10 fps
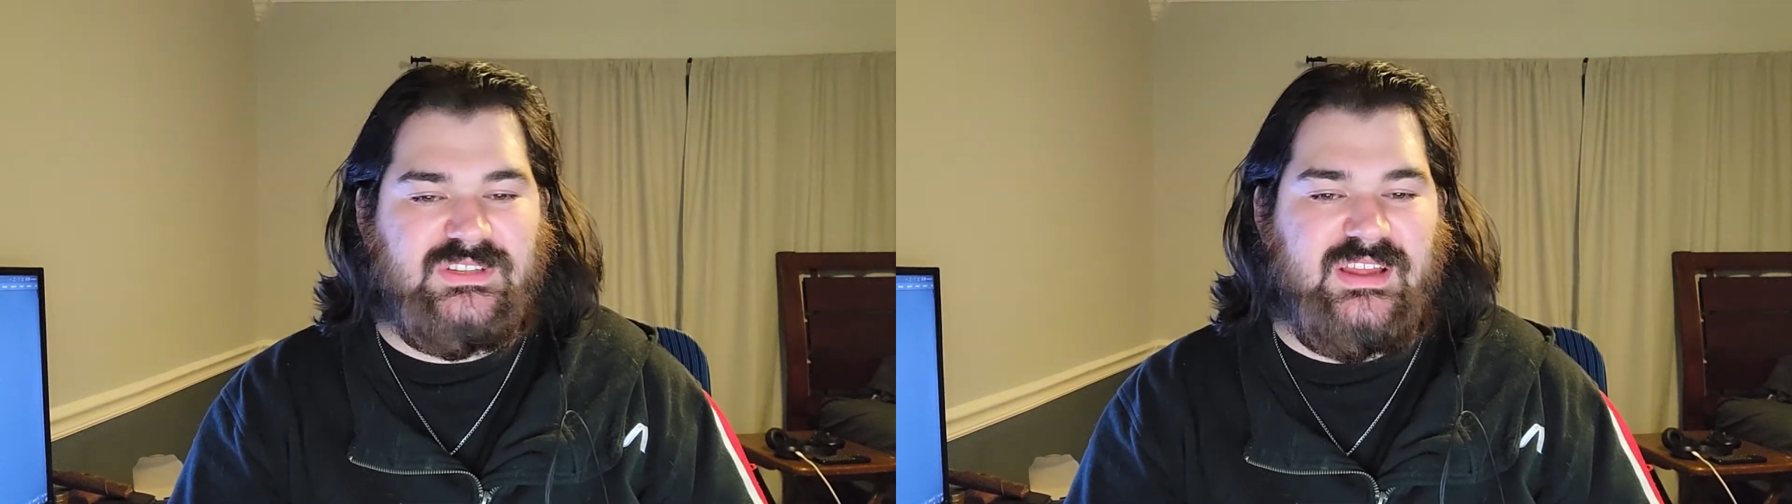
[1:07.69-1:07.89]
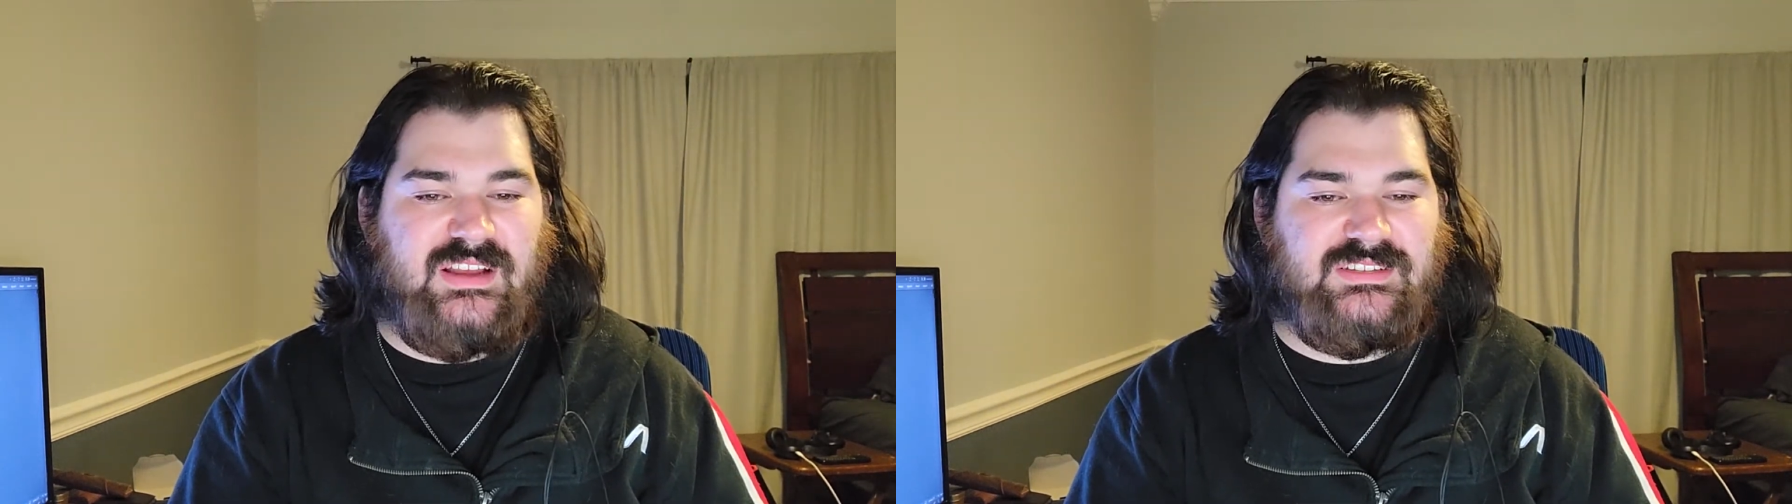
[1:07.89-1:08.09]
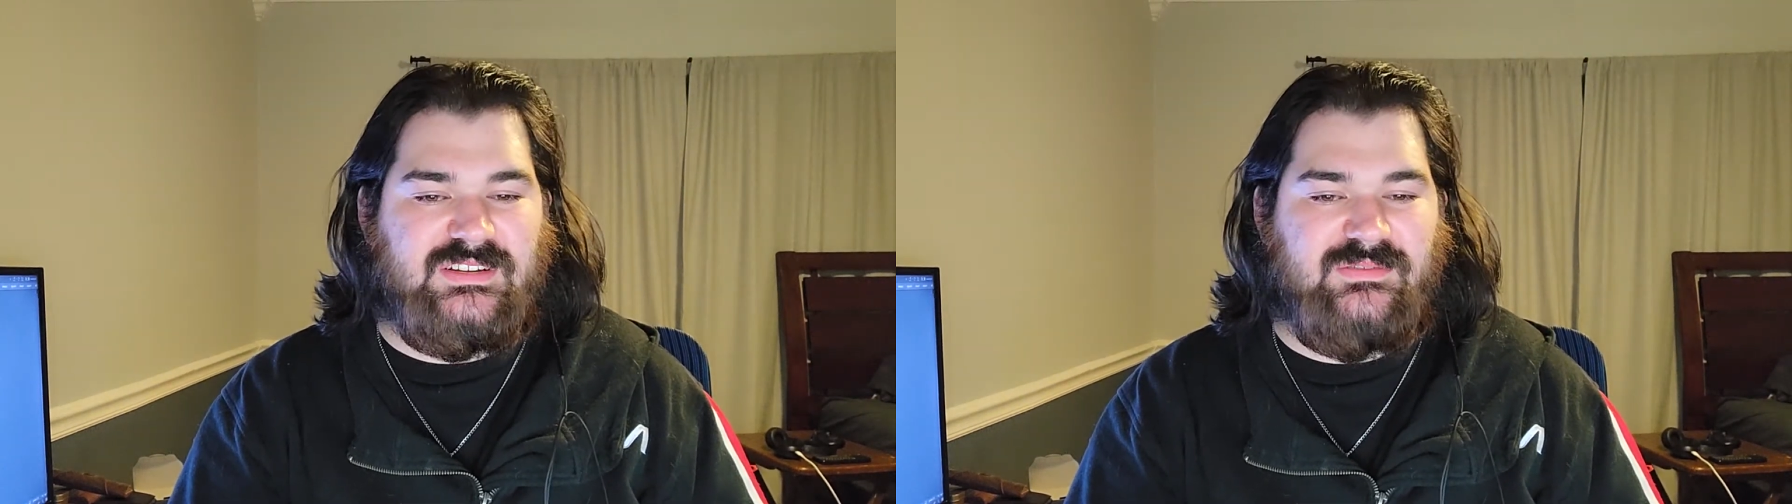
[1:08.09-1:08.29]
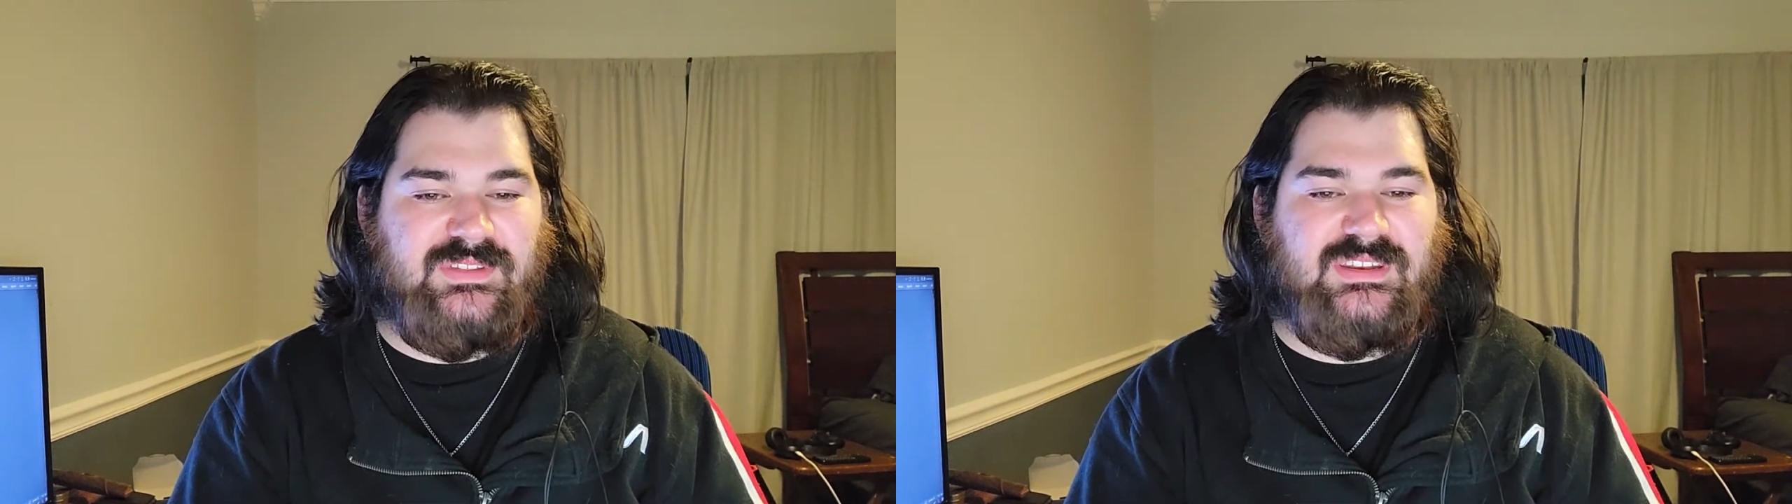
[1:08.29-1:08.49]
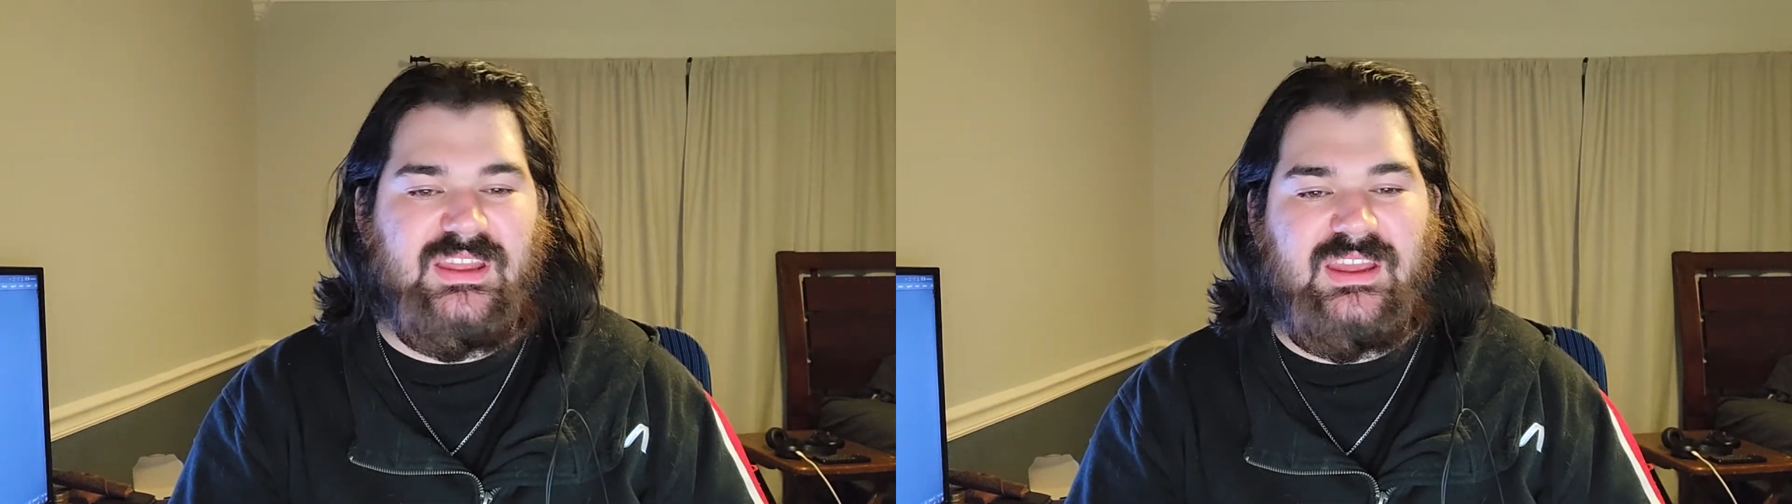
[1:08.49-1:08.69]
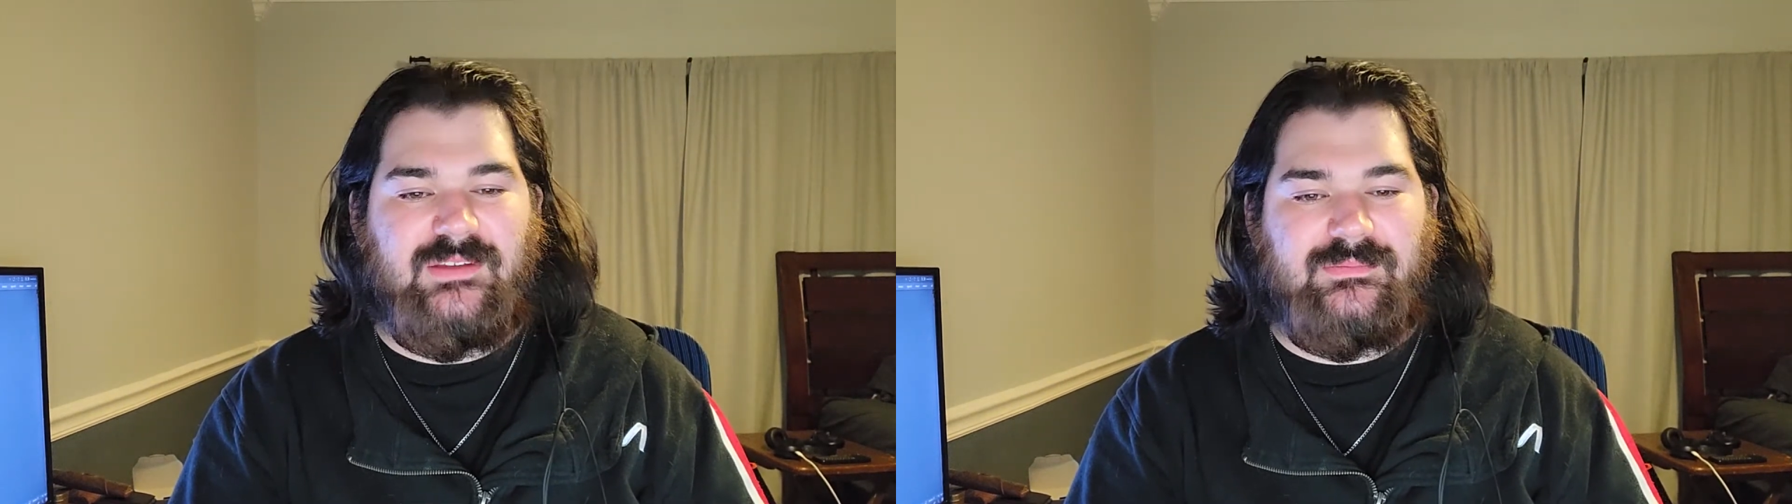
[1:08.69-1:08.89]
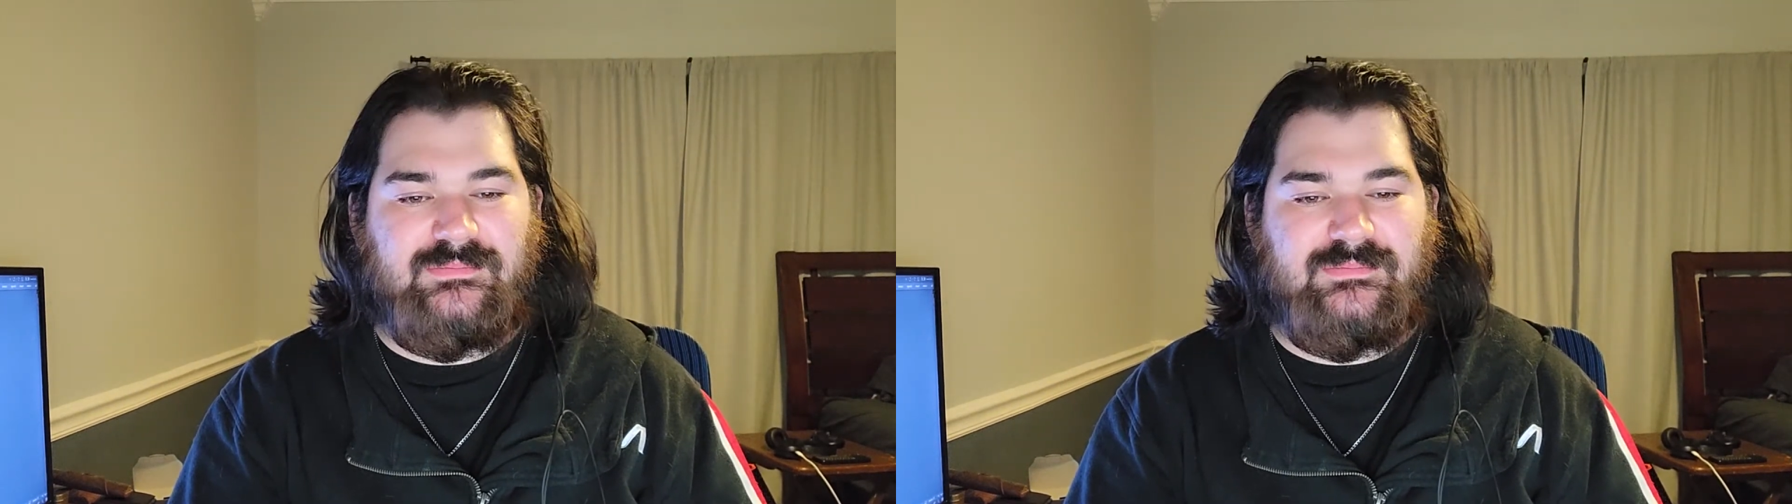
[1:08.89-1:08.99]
attacks of the day.